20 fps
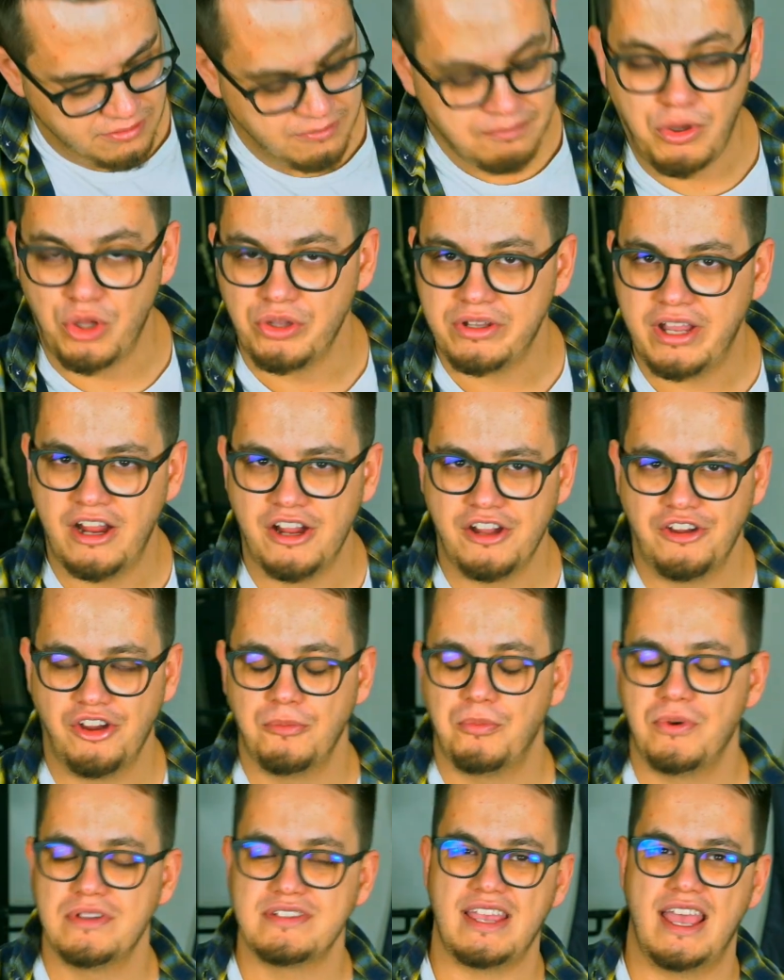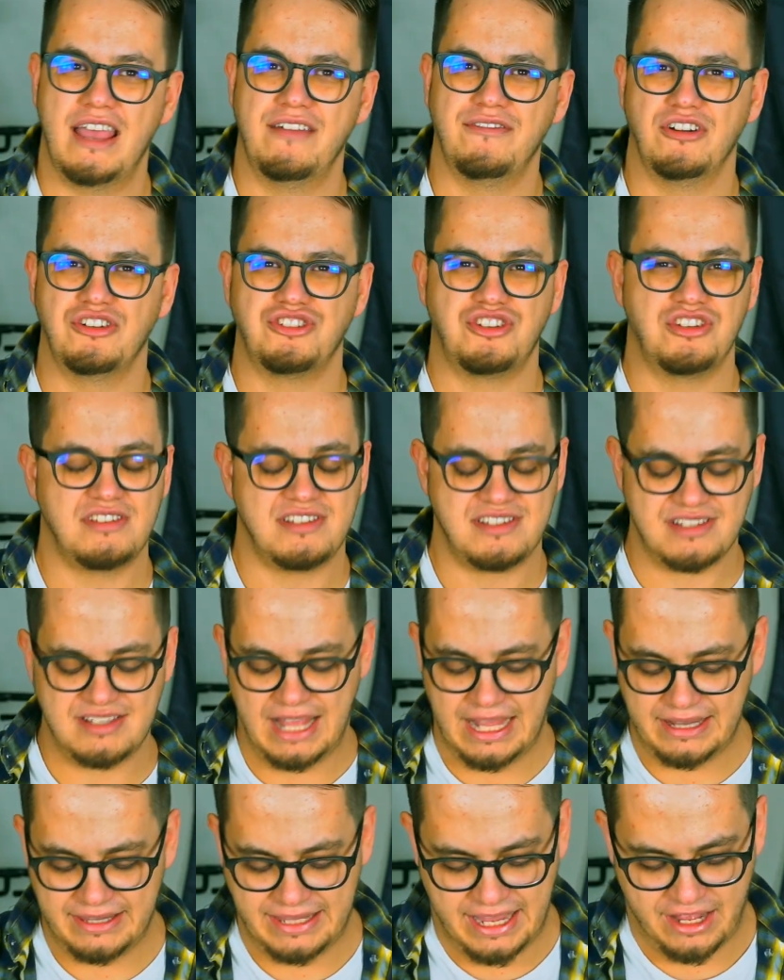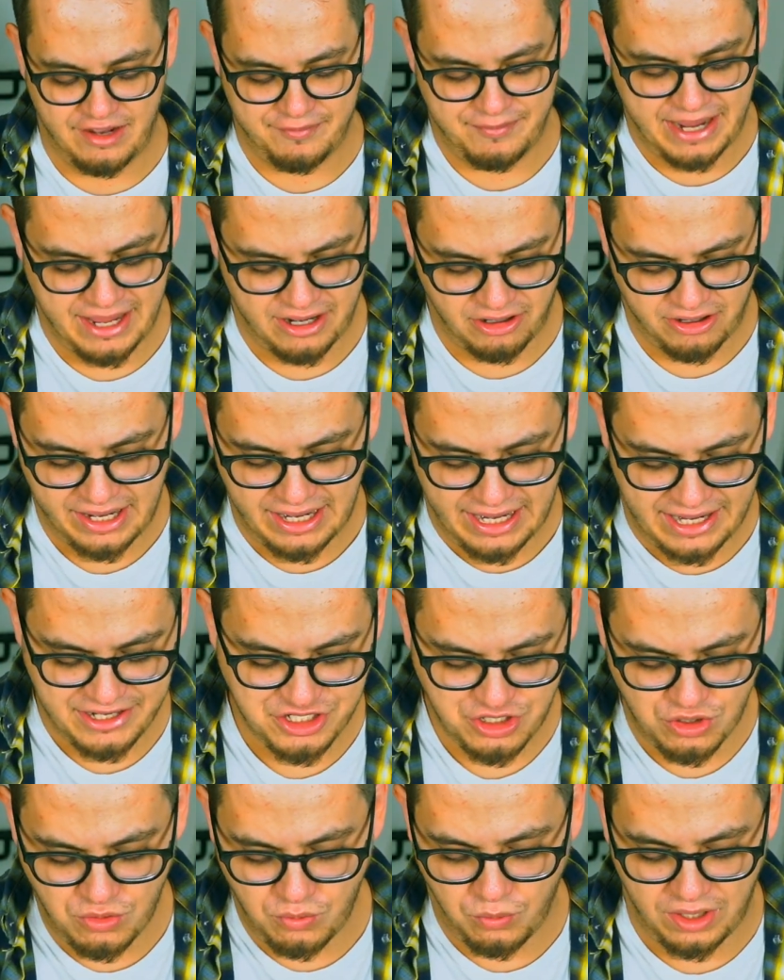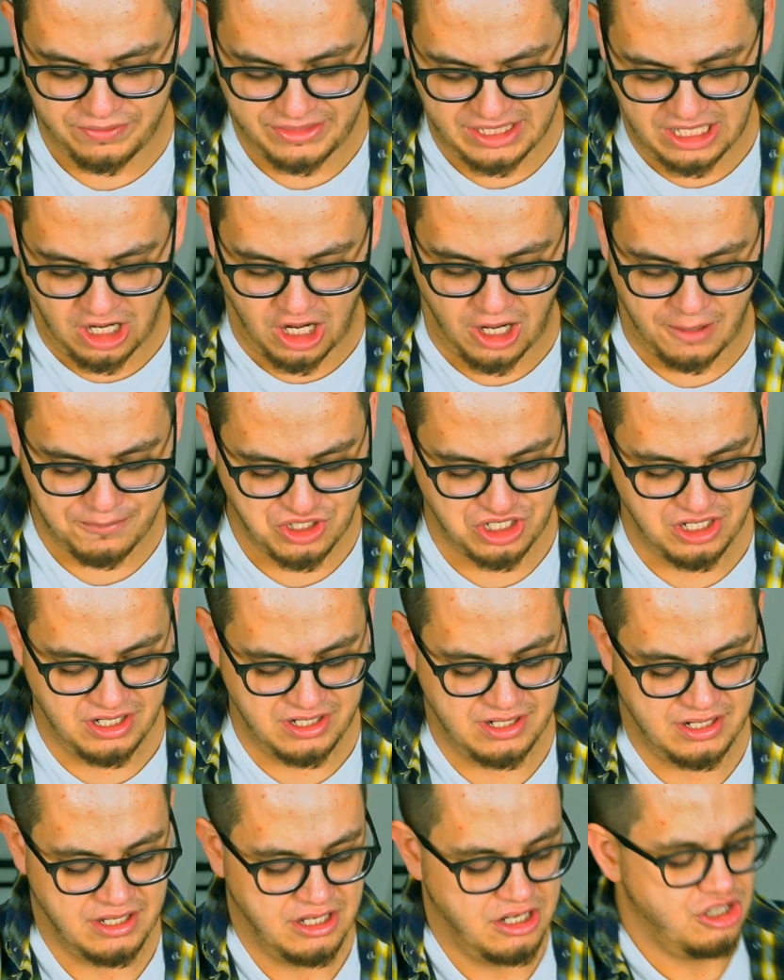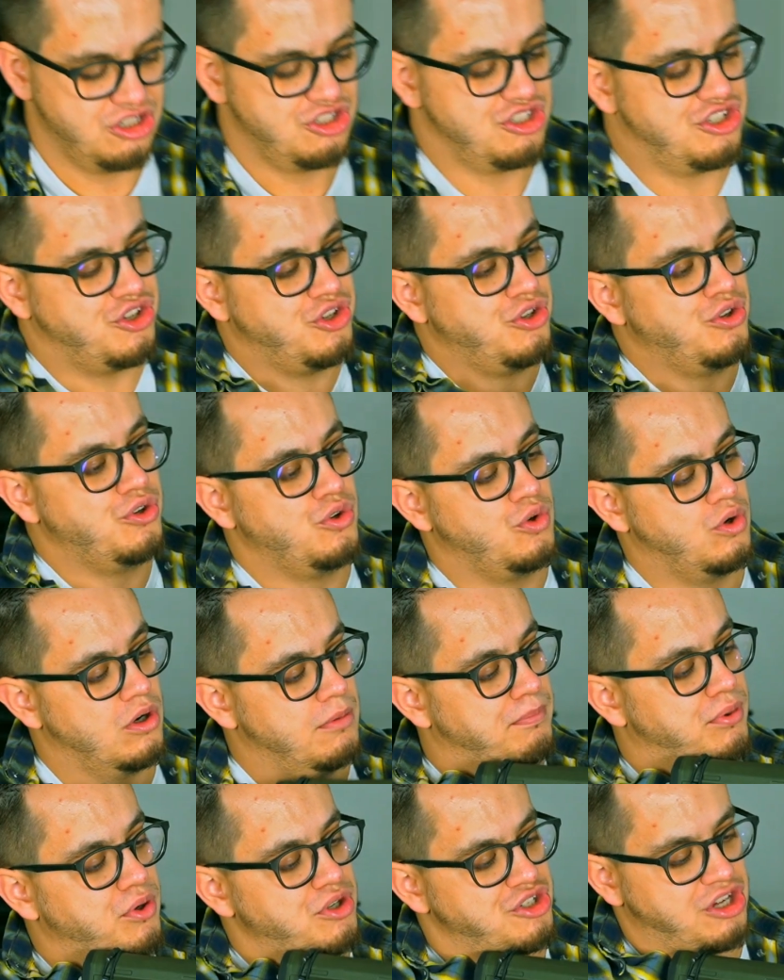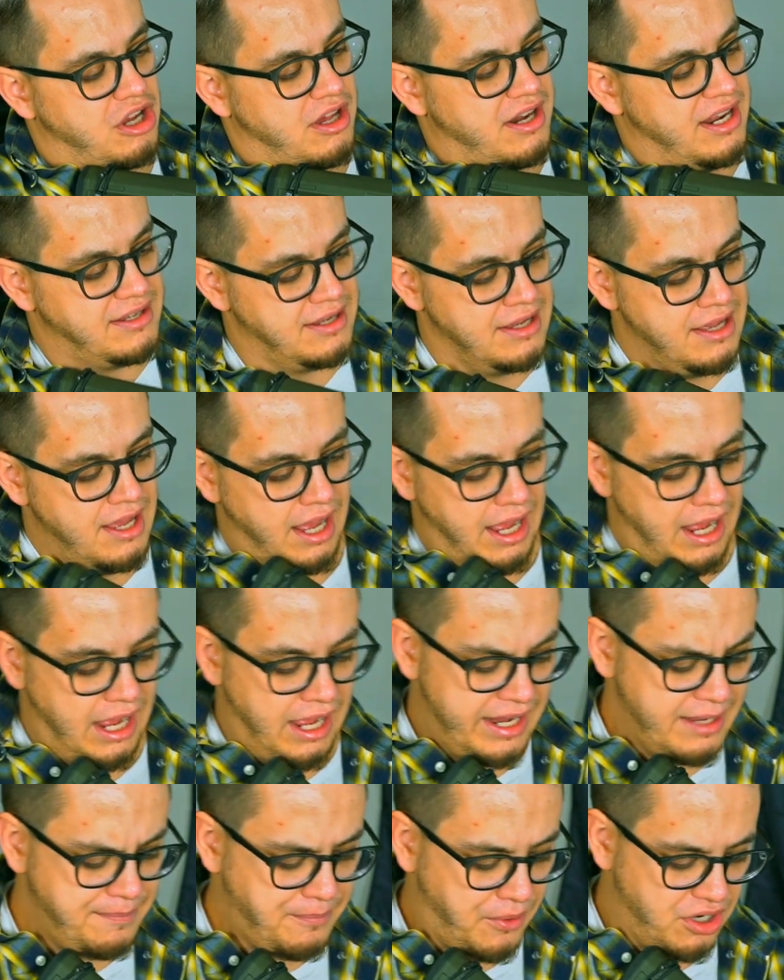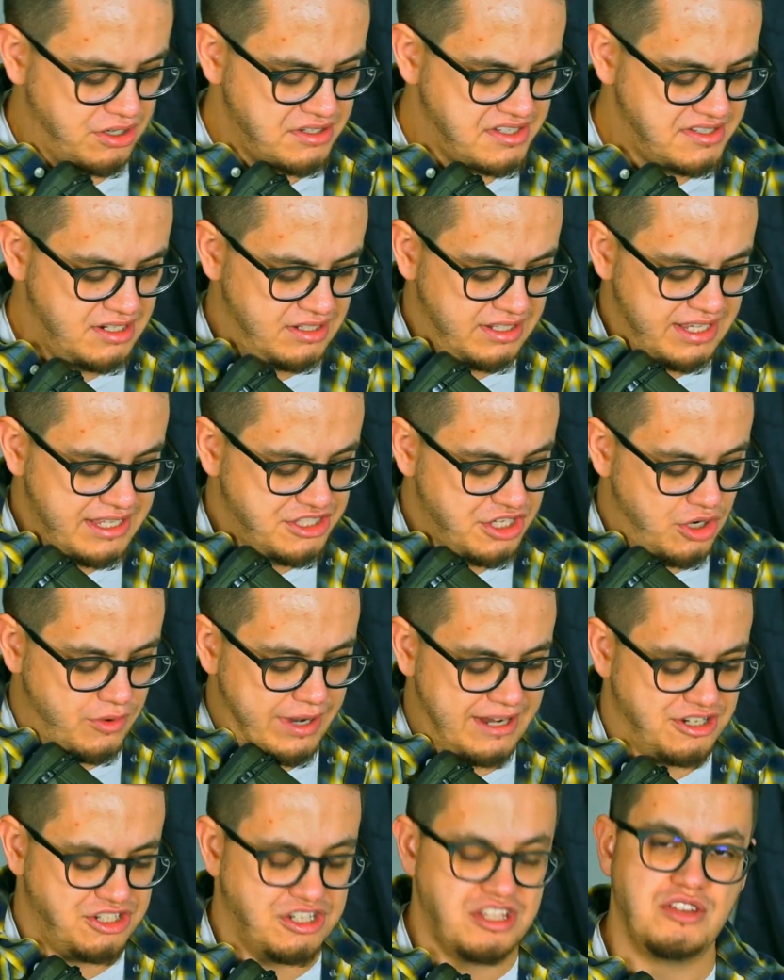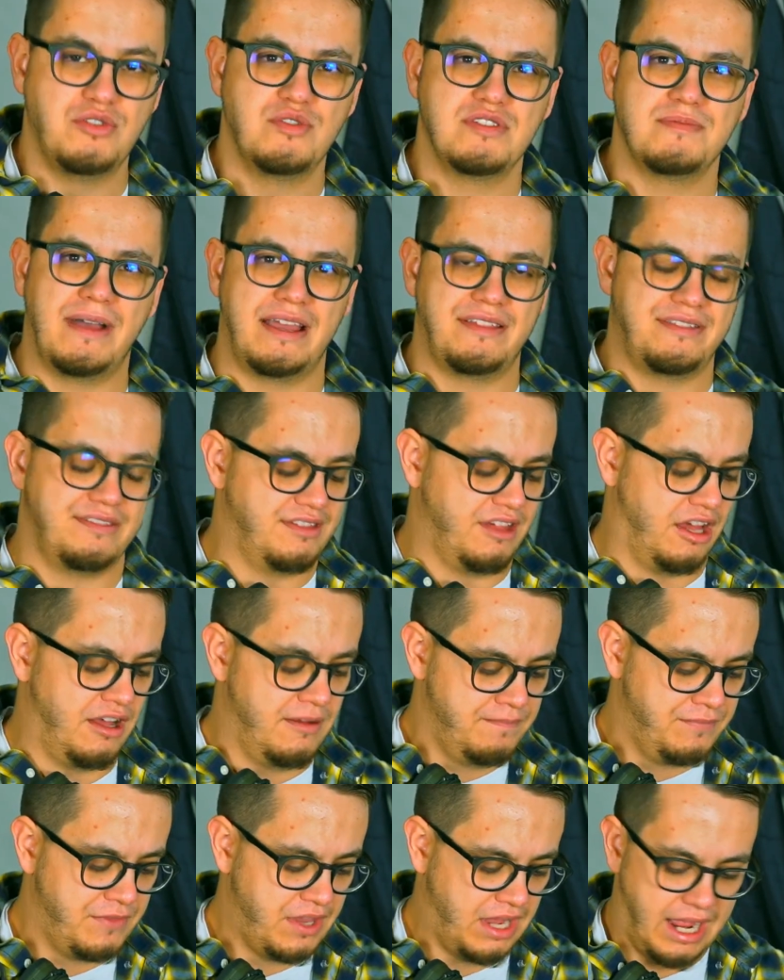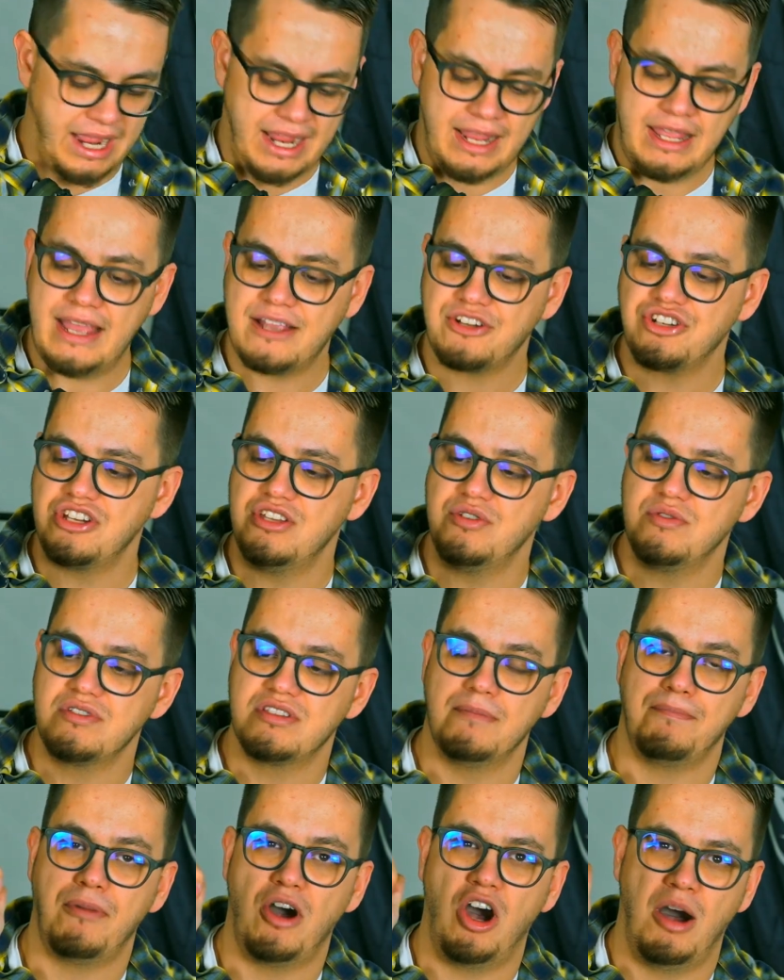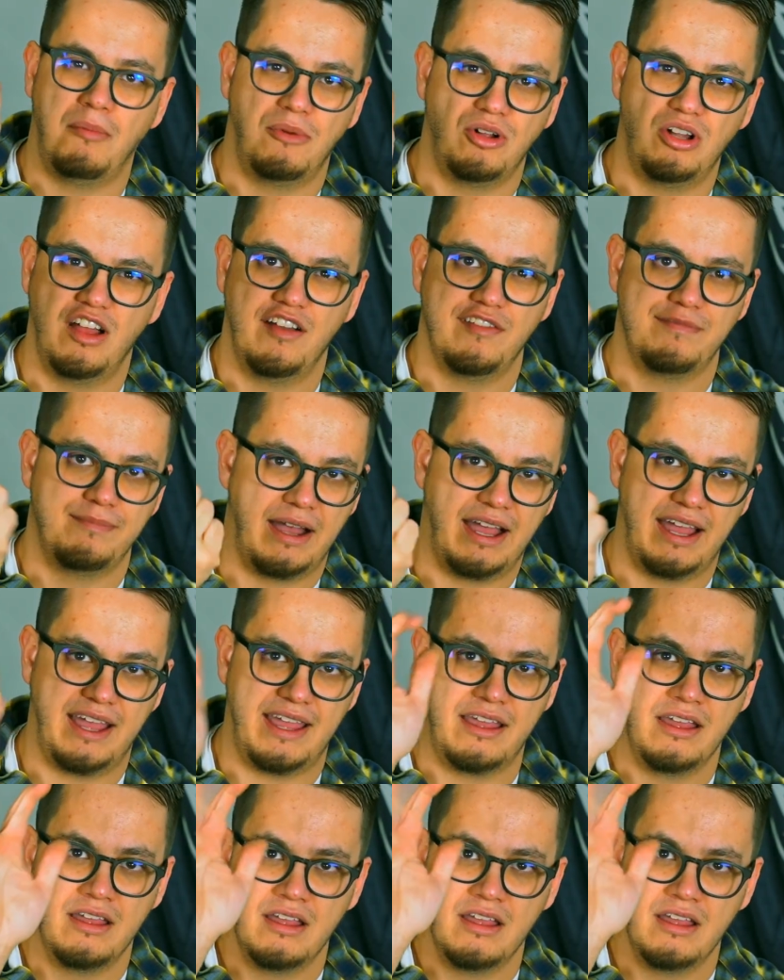bolt carrier group was ever just slightly out of battery. I do want the option to push on it. I personally don't actually use my thumb. I actually use the pommel of my